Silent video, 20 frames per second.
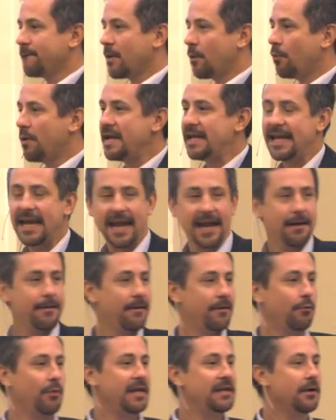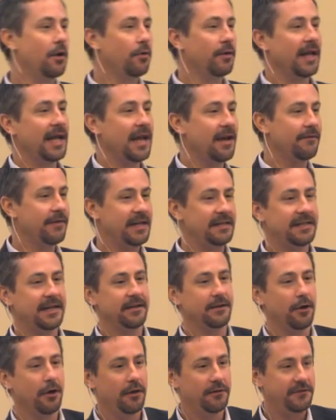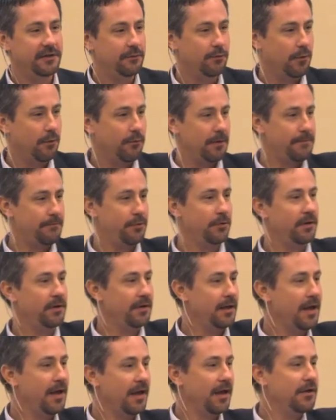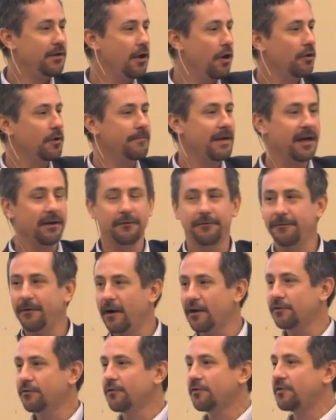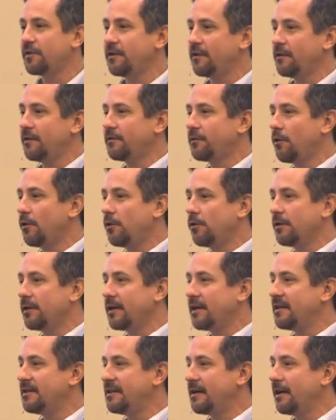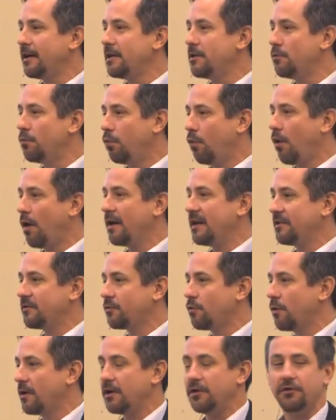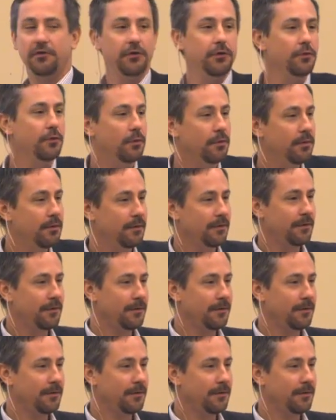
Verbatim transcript: We can't, we don't have a technology where we put known amount of phosphorus into the soil and can tell you what it's going to do.